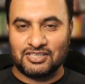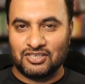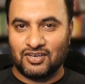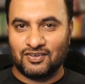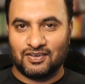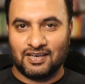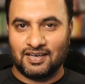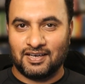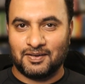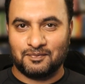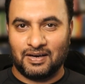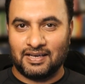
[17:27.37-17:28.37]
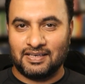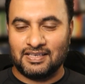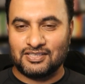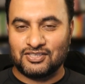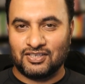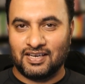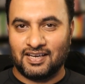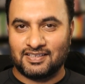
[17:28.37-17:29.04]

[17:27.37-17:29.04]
I need to get